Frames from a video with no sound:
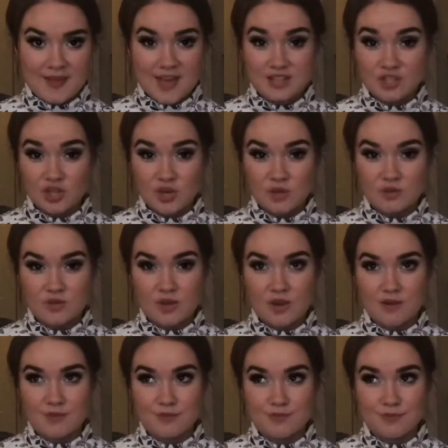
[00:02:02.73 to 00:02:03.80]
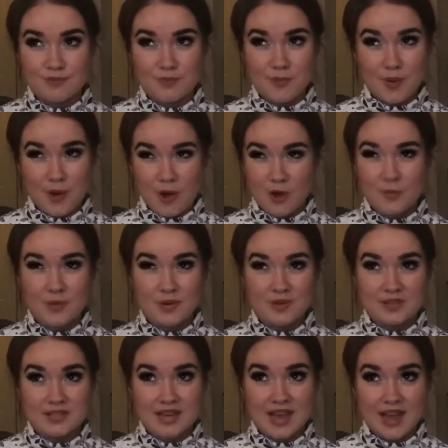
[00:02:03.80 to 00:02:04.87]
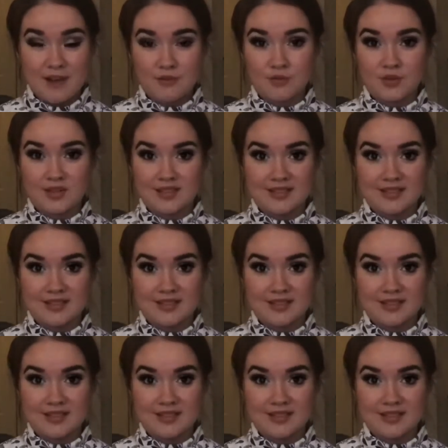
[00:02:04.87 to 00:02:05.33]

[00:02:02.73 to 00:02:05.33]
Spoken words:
that shows almost every